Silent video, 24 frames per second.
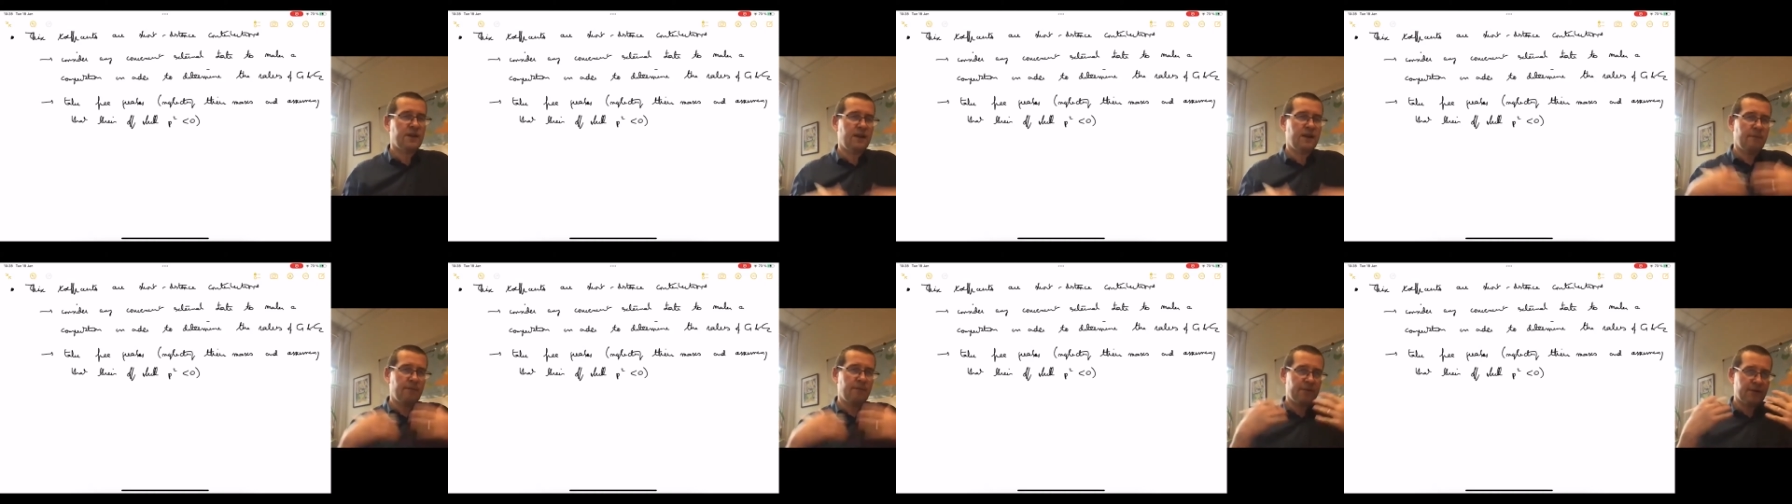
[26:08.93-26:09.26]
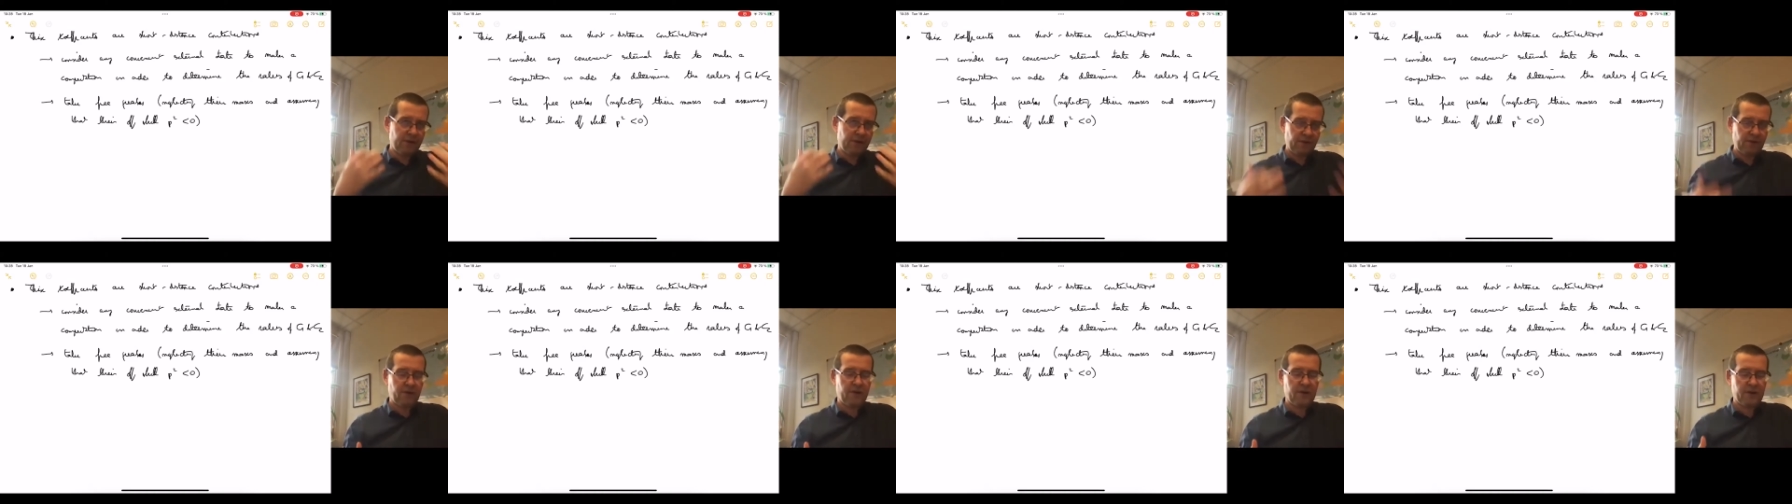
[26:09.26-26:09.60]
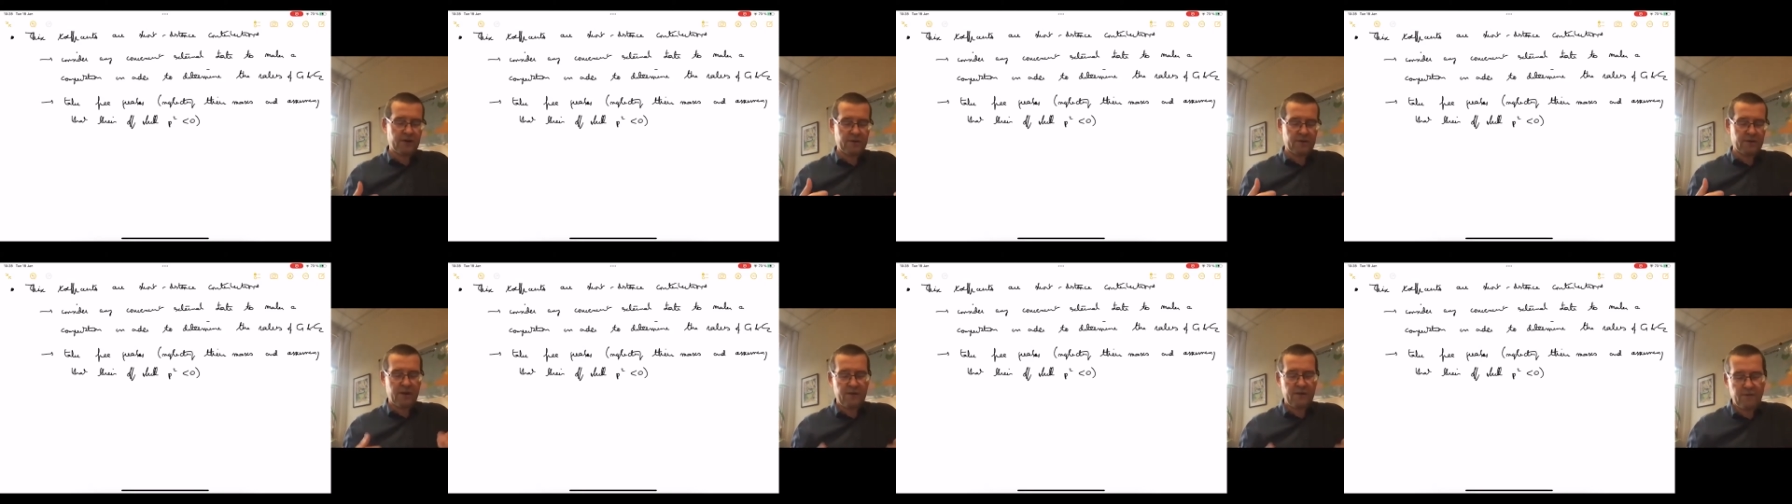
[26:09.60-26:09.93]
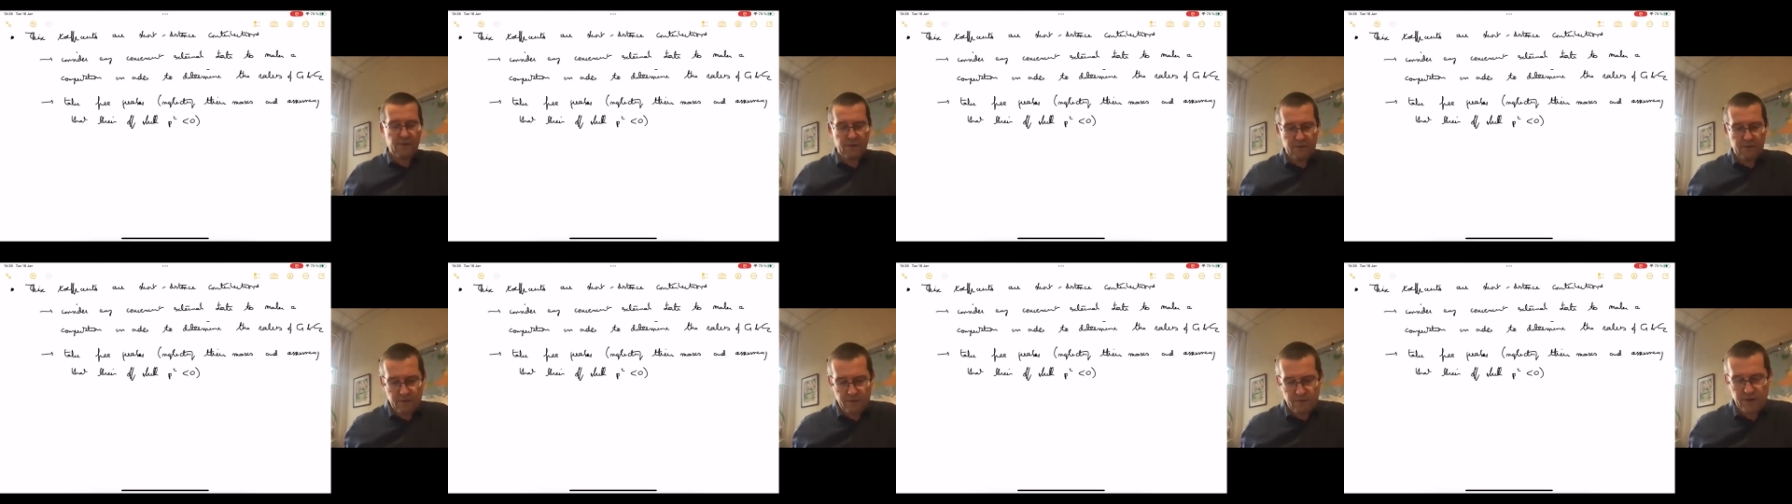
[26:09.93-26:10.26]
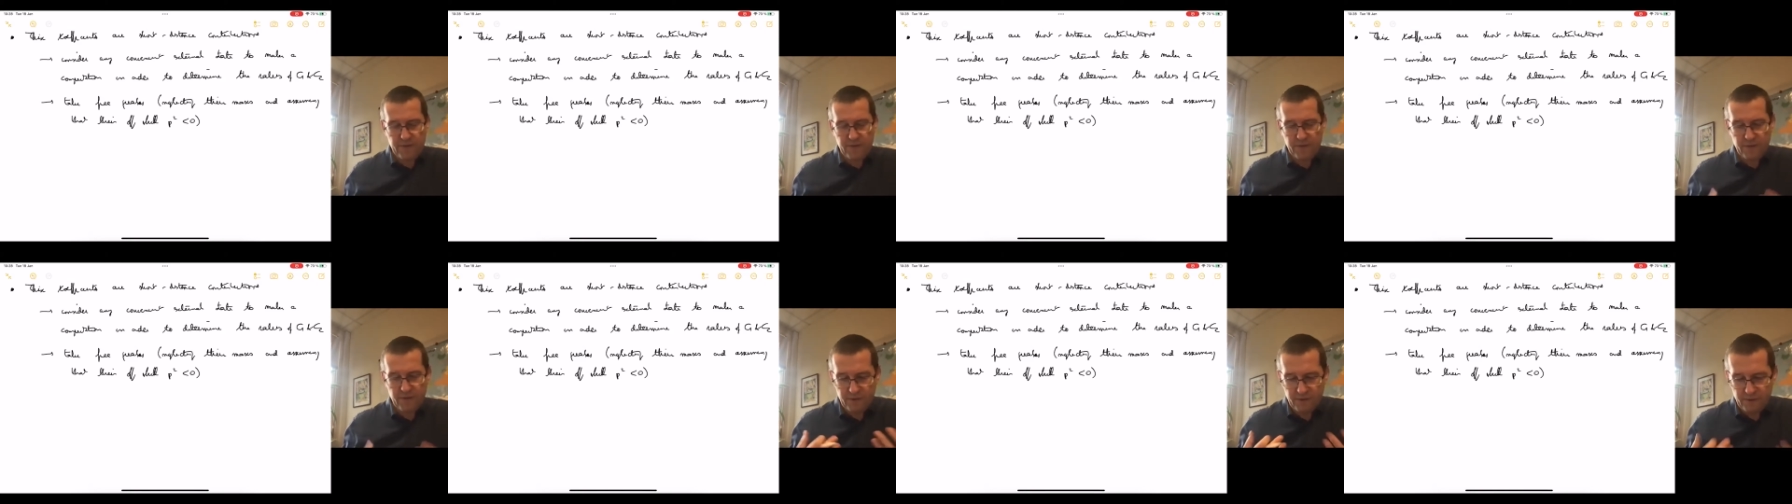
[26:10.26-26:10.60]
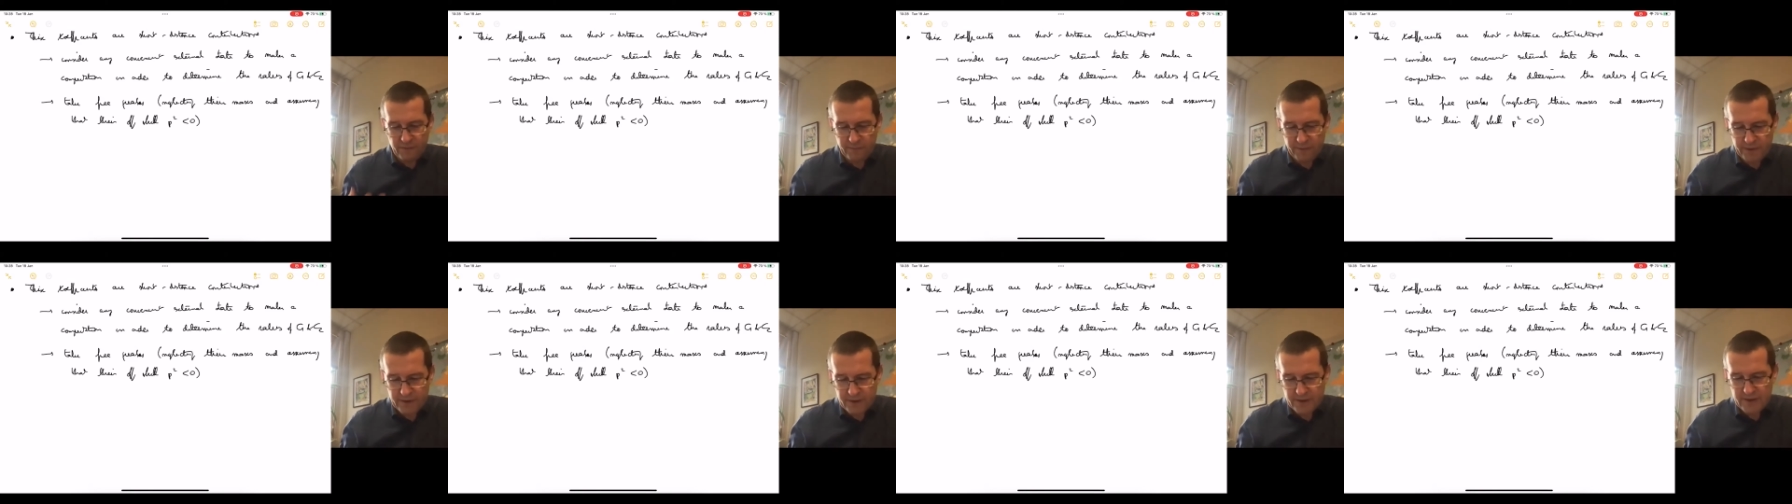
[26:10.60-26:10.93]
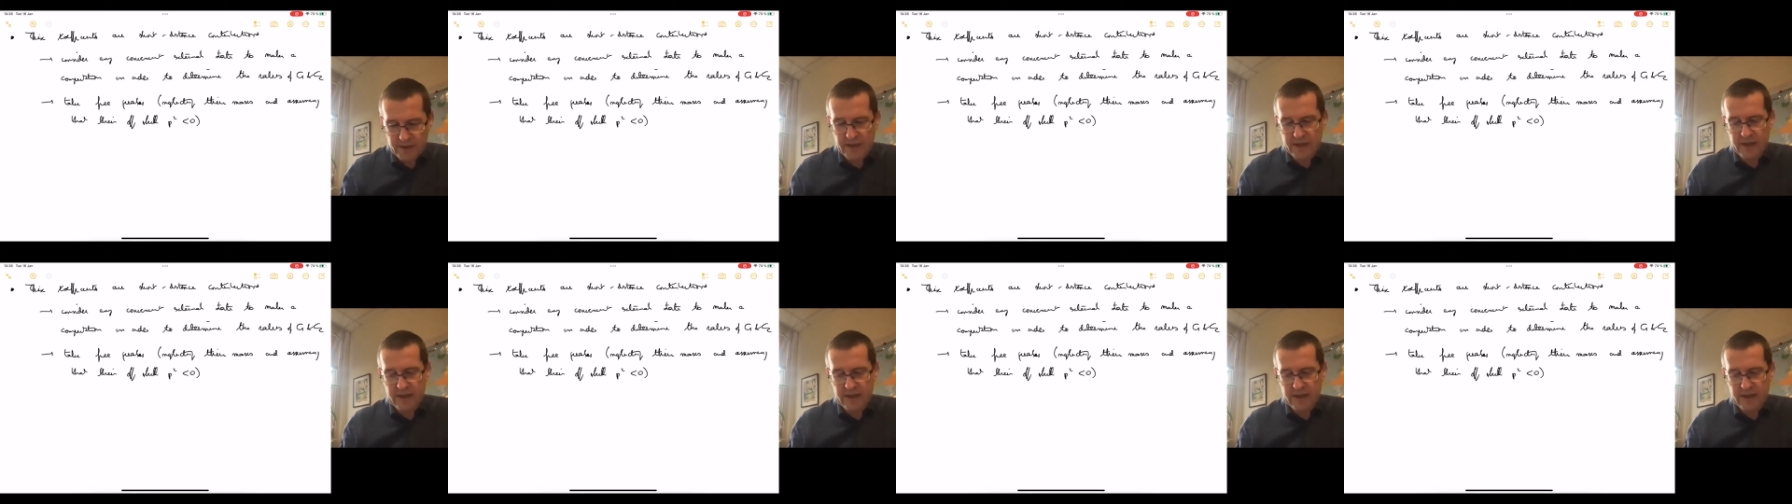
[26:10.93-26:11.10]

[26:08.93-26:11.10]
I'm just going to give you the results, but